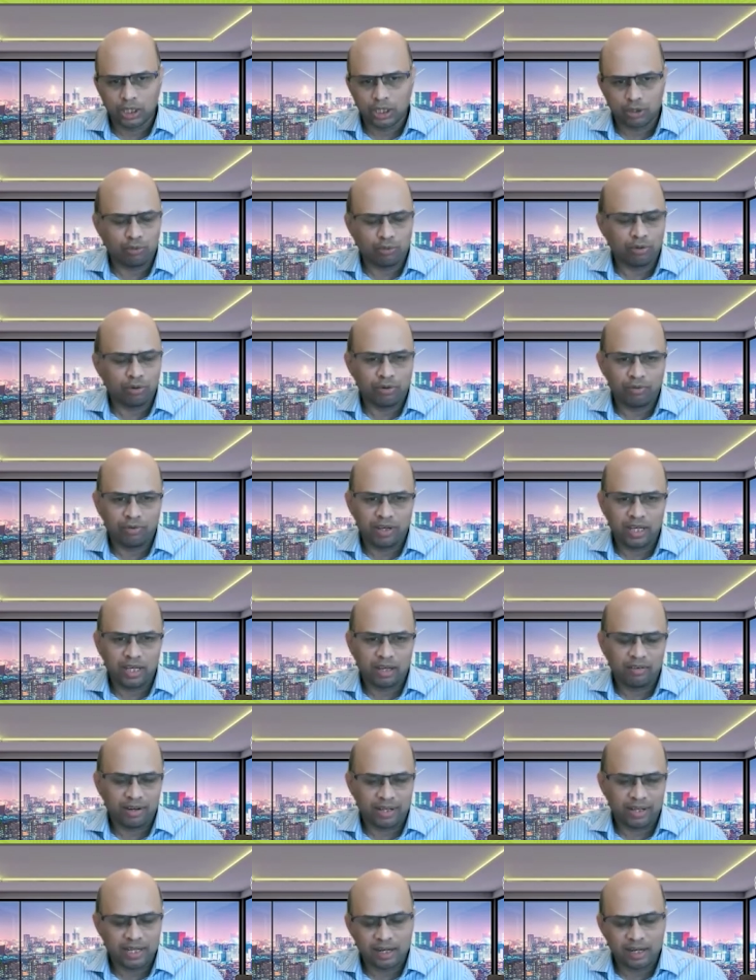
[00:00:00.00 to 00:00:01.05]
So we, we
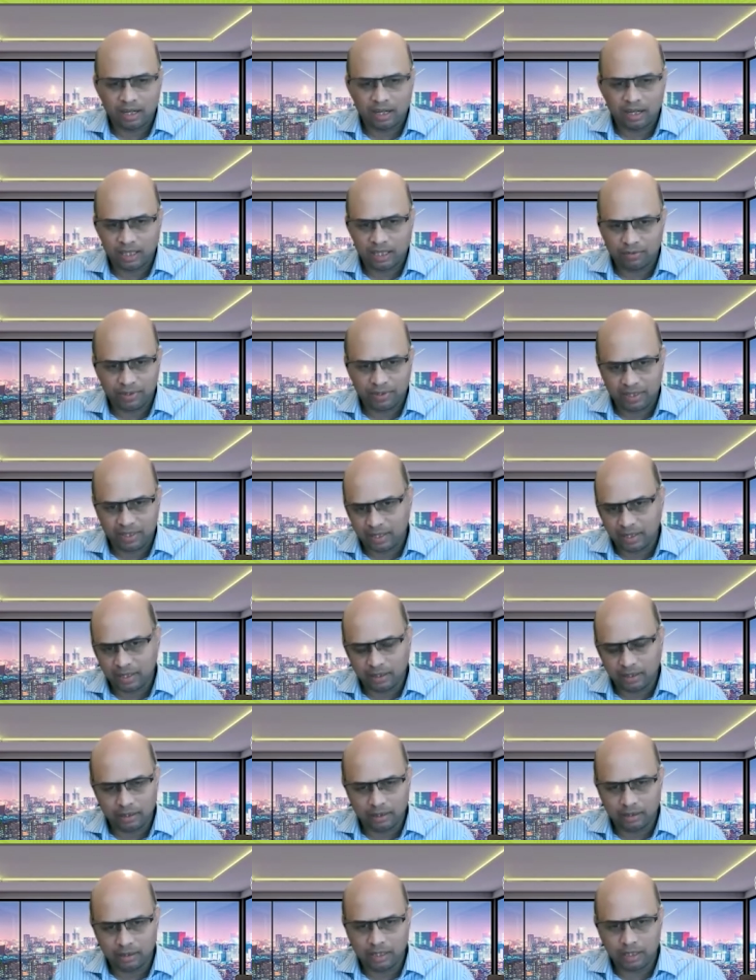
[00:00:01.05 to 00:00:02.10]
evicted a lot of
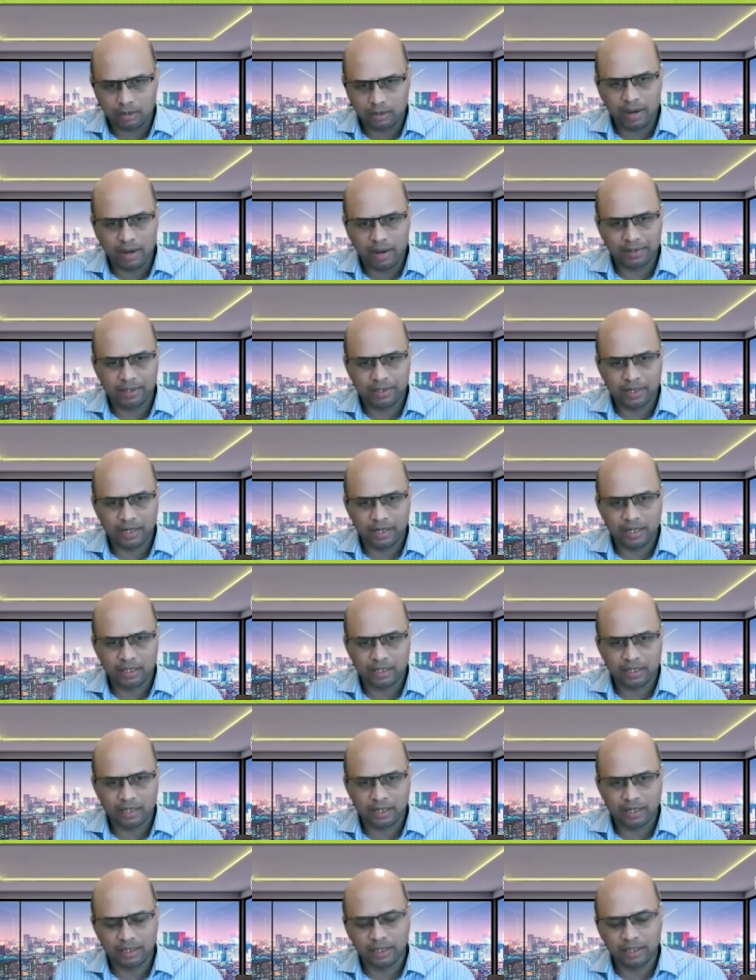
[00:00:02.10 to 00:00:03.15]
uh, these bad tenants,
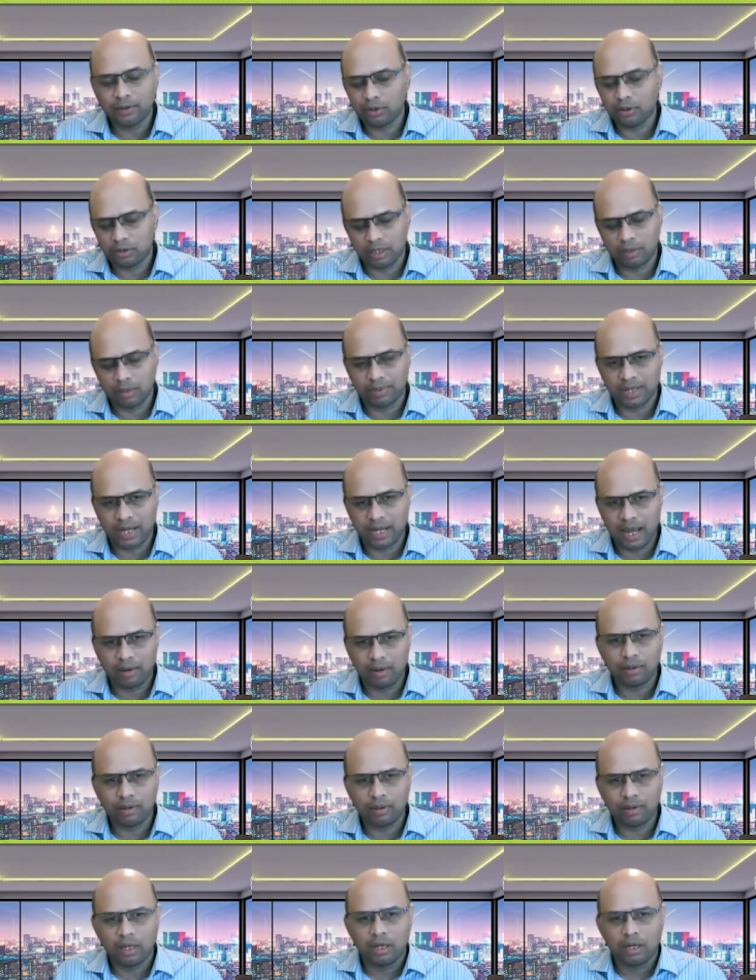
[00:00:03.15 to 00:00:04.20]
and it took some
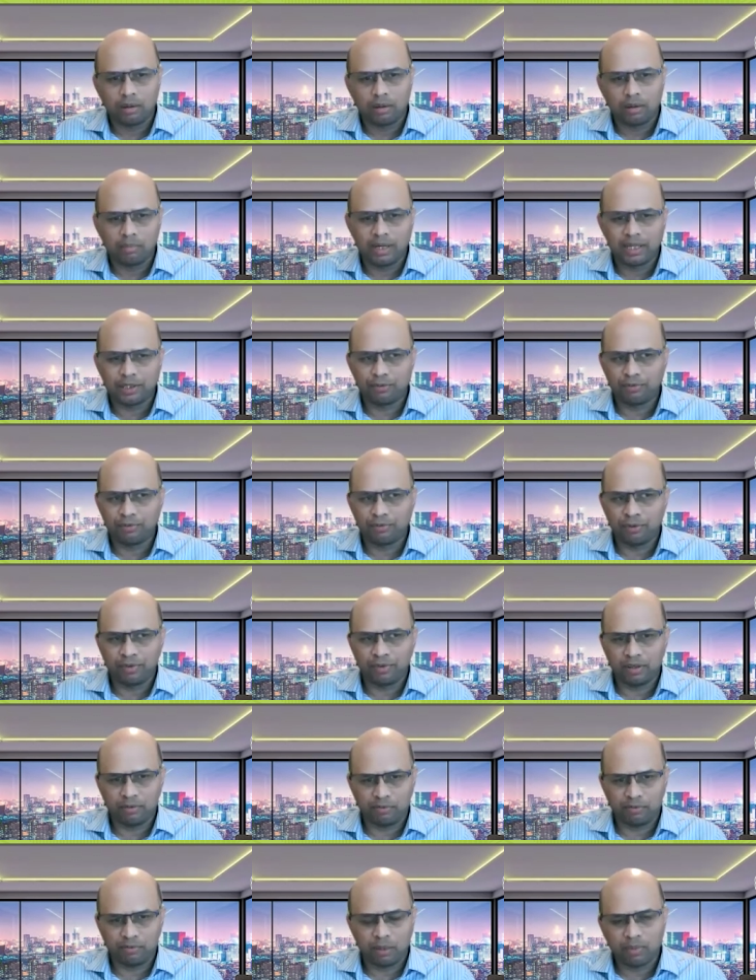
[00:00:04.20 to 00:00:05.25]
time. But we,
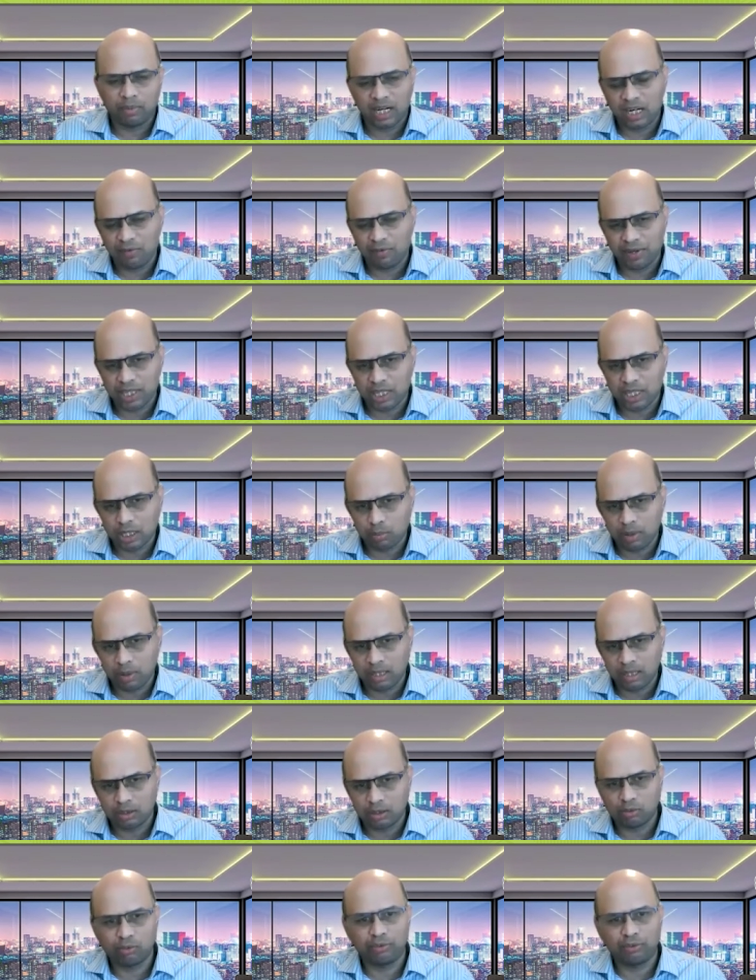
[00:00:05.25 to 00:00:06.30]
from renovations
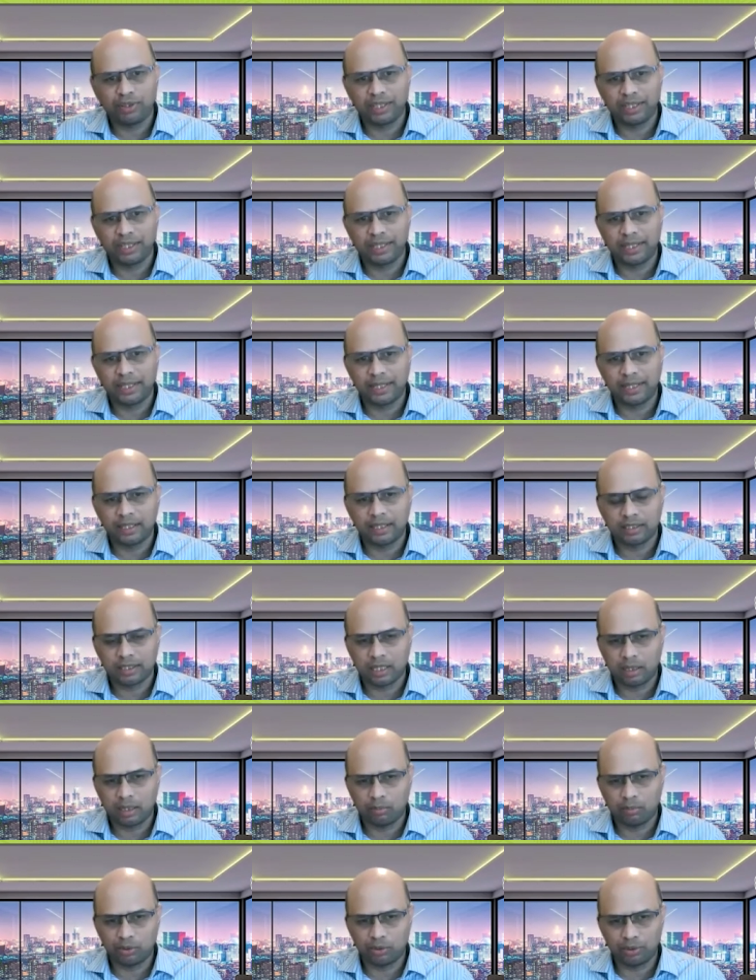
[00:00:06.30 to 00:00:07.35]
point of view, we did
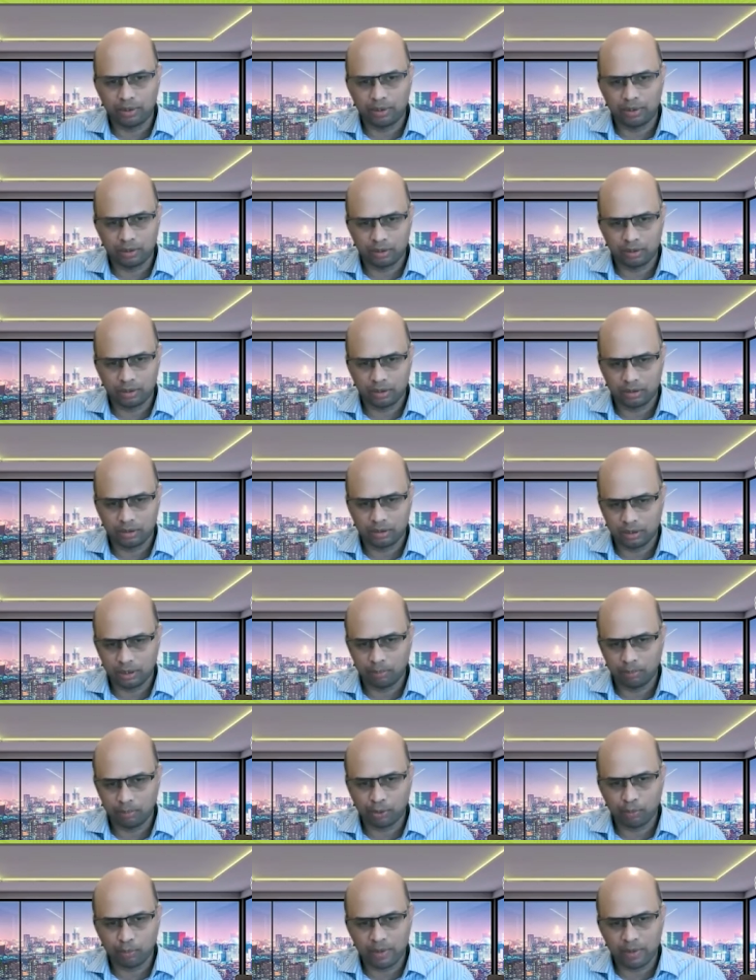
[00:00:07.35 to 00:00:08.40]
some good uh,
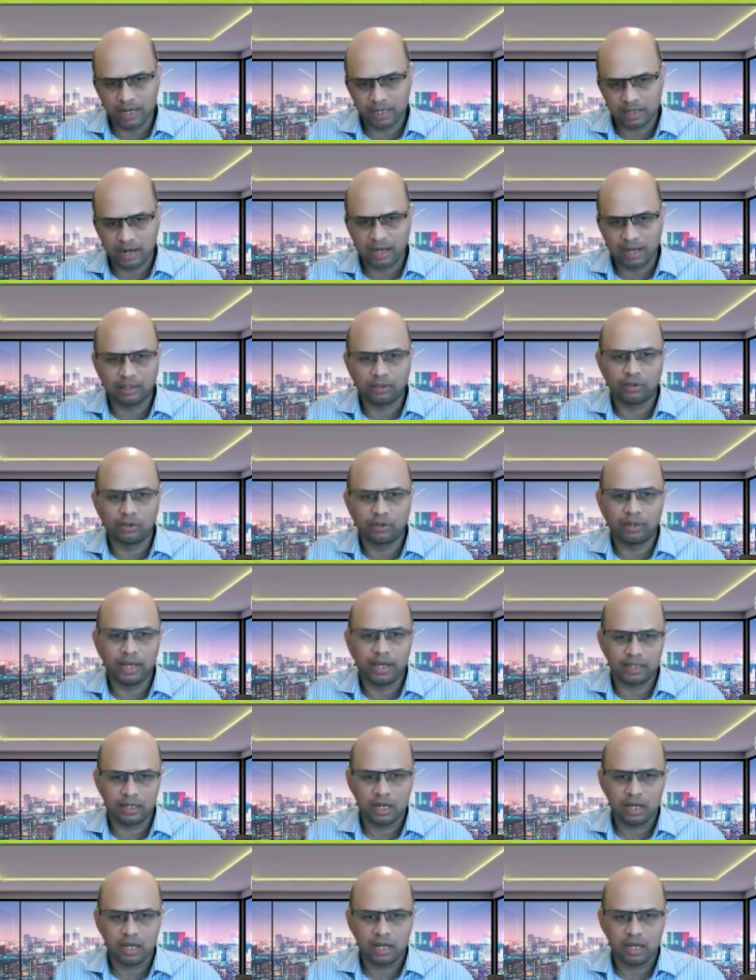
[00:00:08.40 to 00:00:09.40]
improvements, like you know, ex-